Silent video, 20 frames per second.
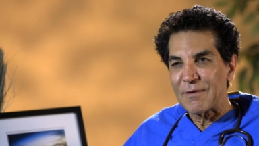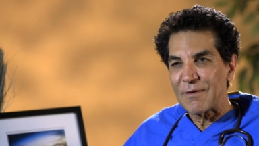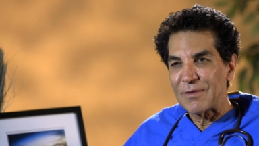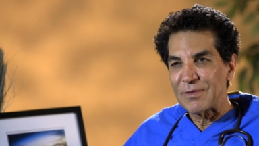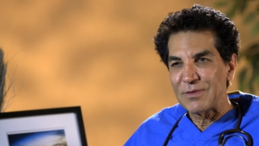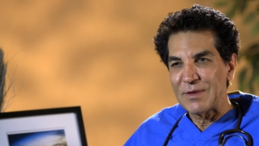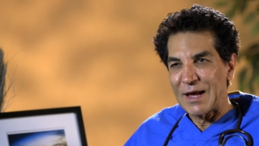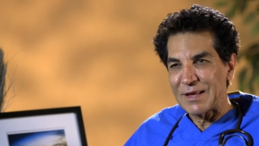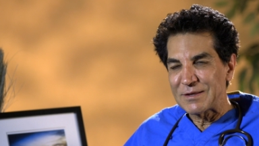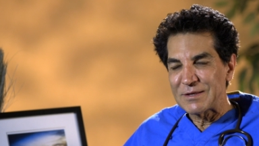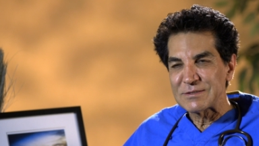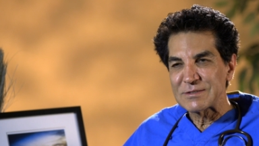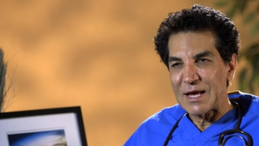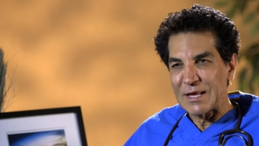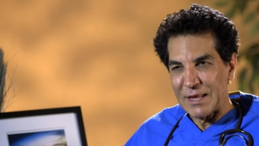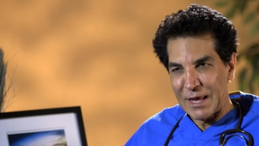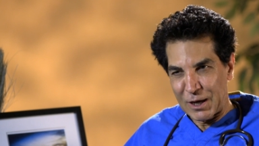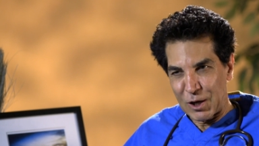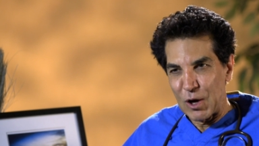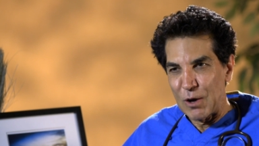That is
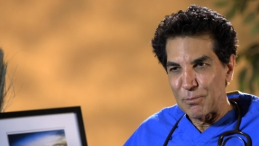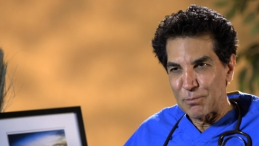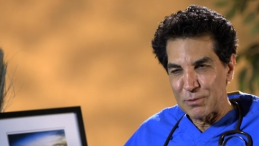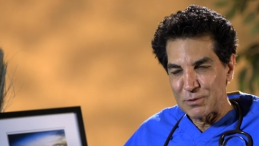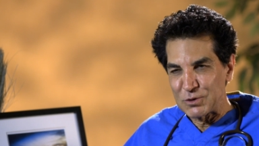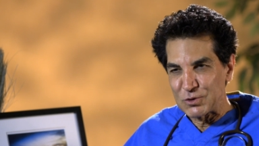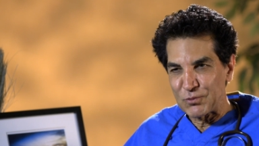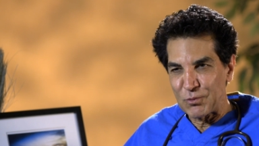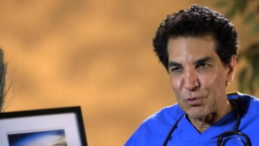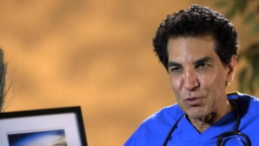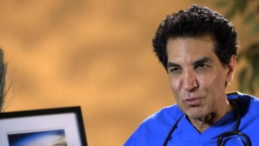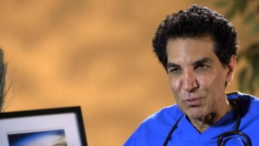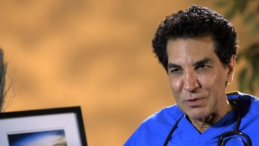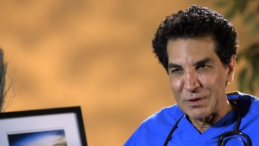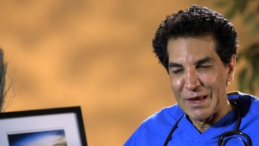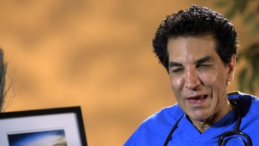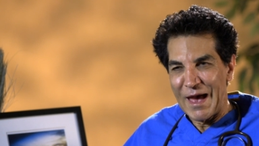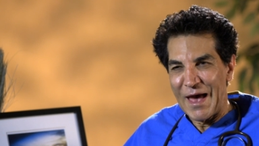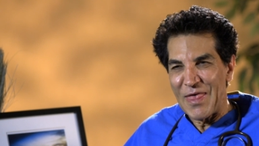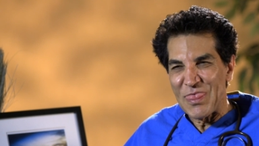an accomplishment for
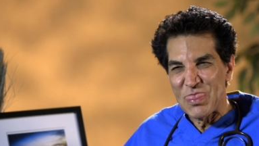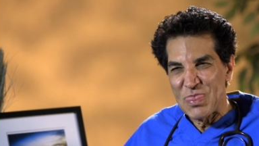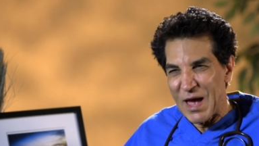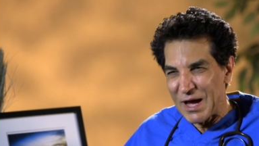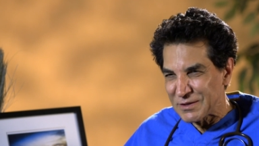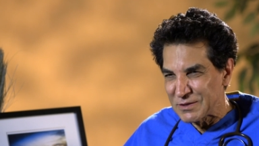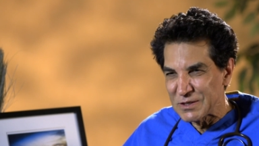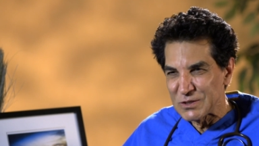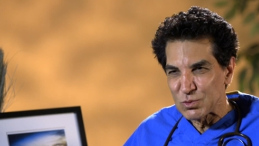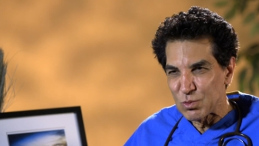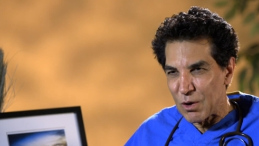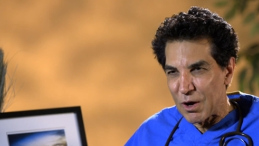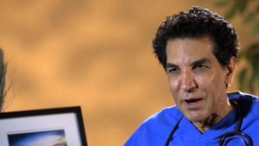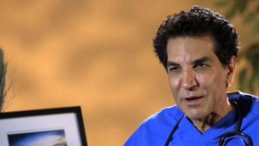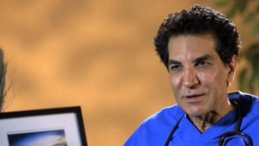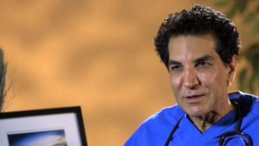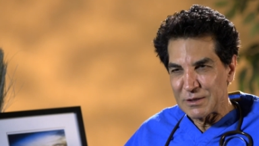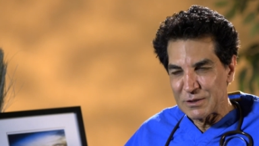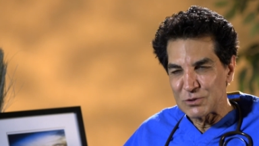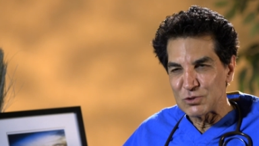me. That is
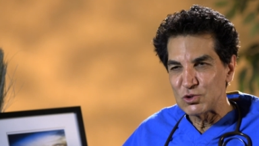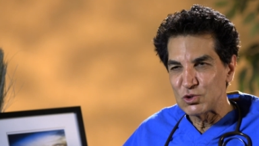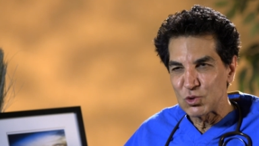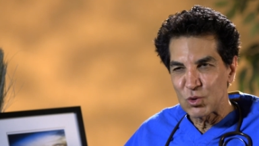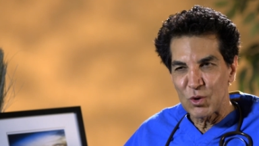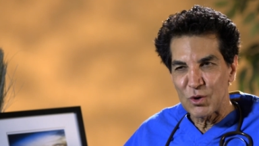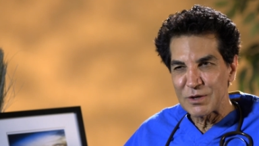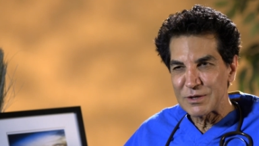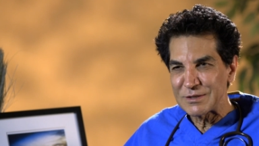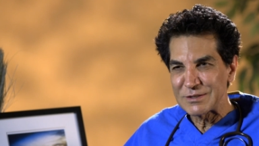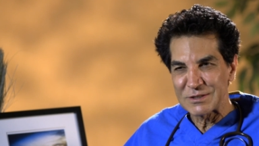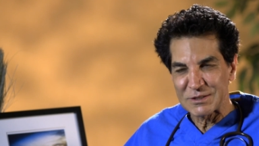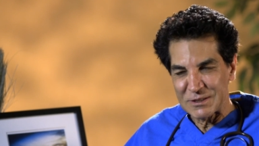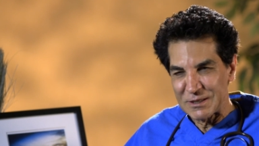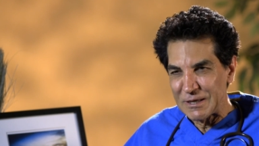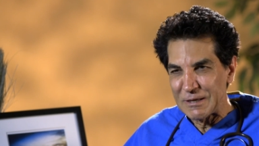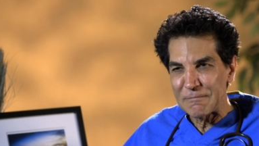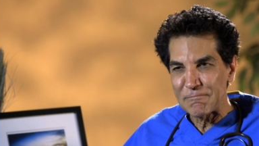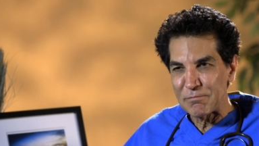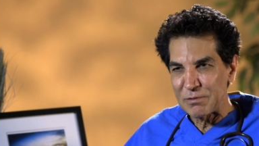why I enjoy
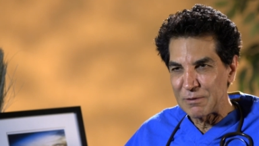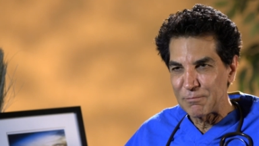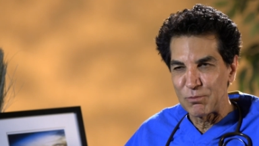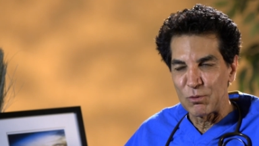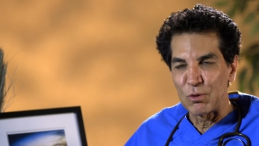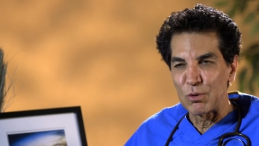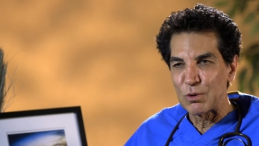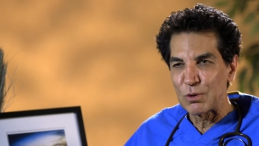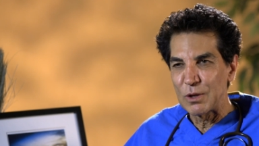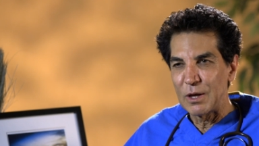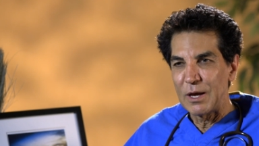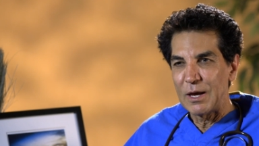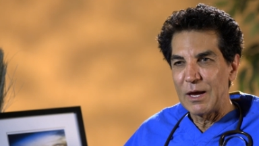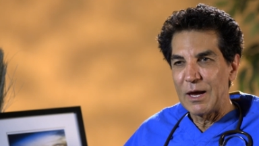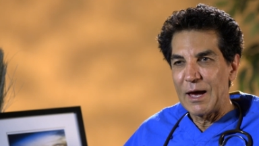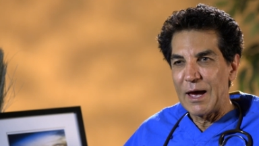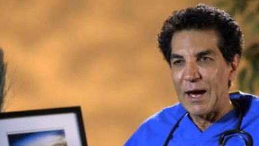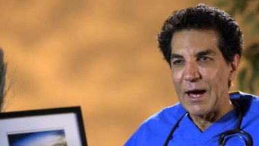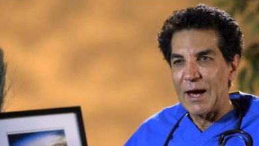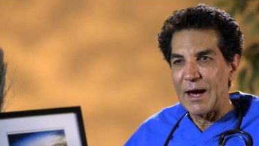seeing people
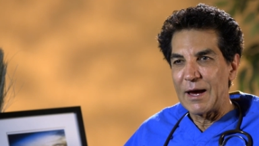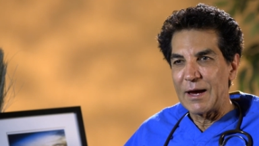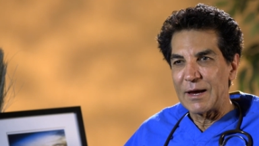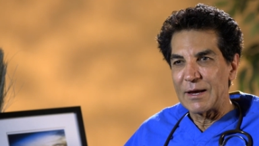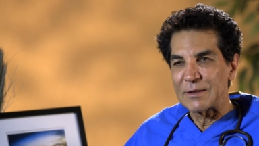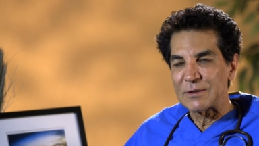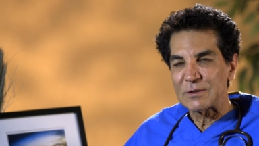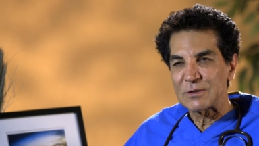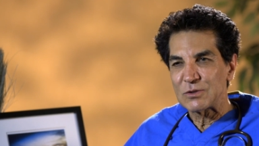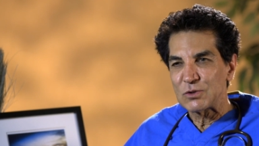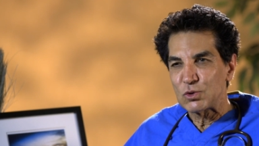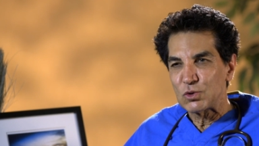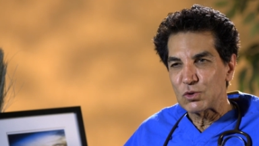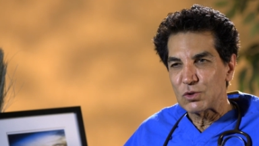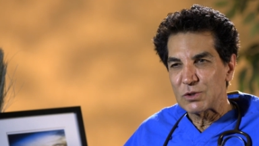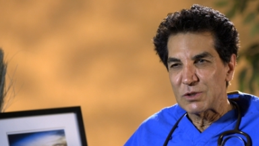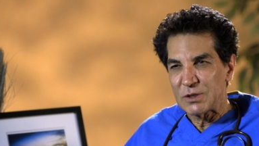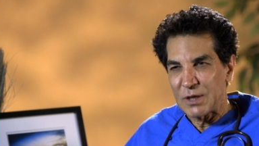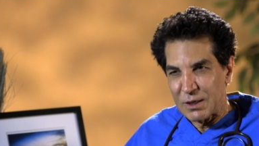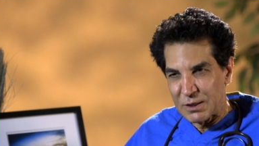and
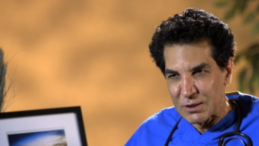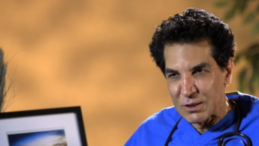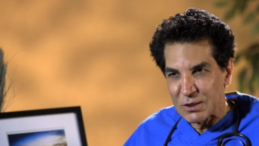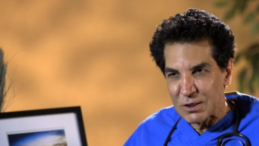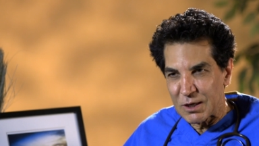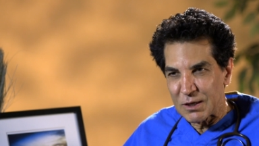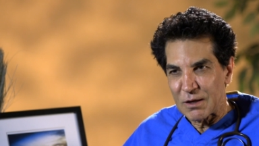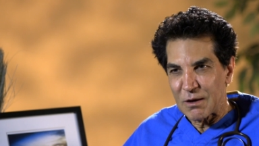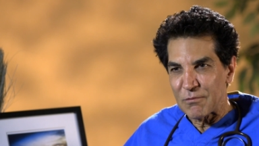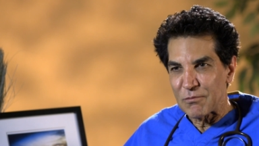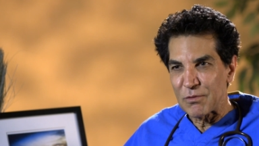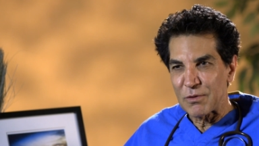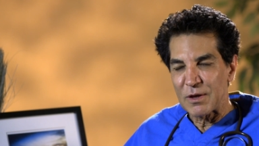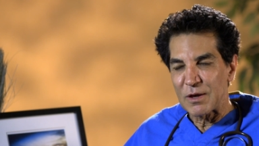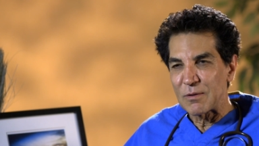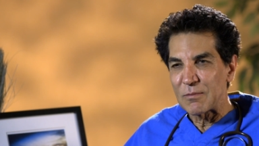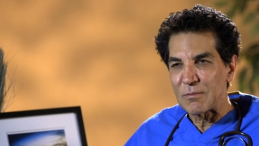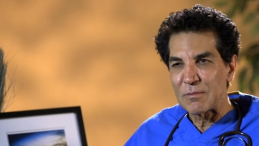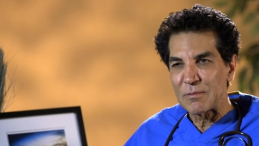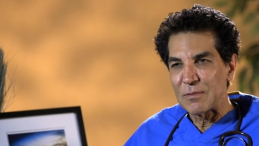taking care of
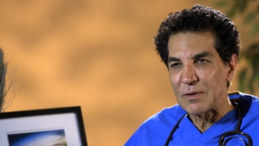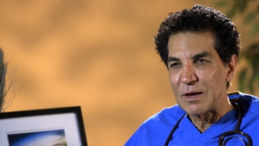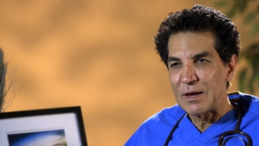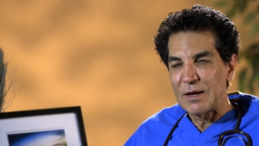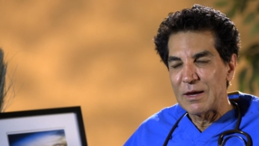them